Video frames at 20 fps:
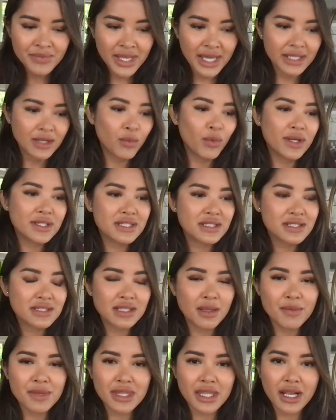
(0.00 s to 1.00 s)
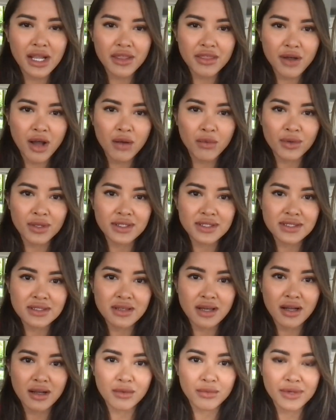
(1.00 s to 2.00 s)
and it wasn't something that I thought was
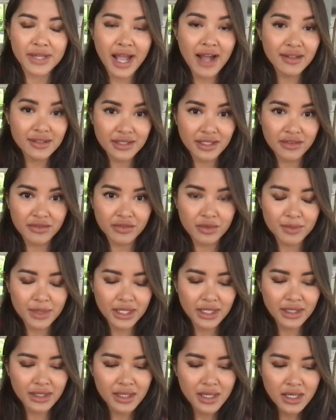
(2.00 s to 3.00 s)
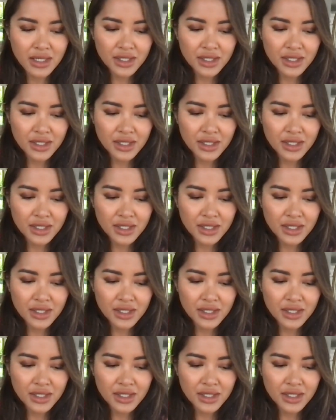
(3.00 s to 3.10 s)
reality for me.